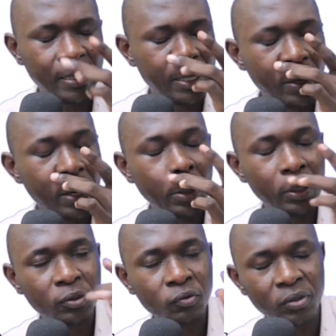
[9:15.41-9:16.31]
The way you're
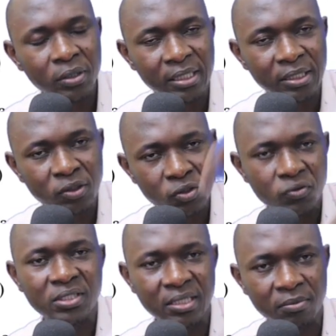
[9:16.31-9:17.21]
going to
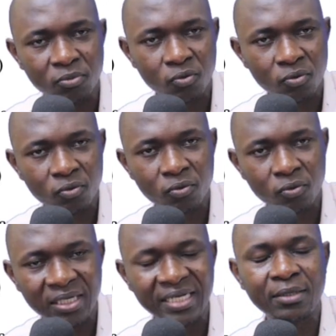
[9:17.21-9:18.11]
induce him,
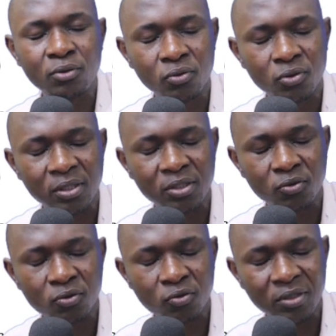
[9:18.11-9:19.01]

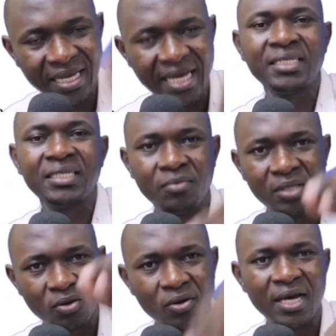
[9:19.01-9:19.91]
to induct him
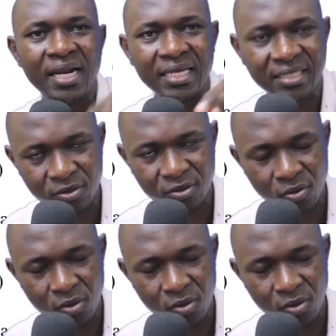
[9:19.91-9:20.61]
in the organization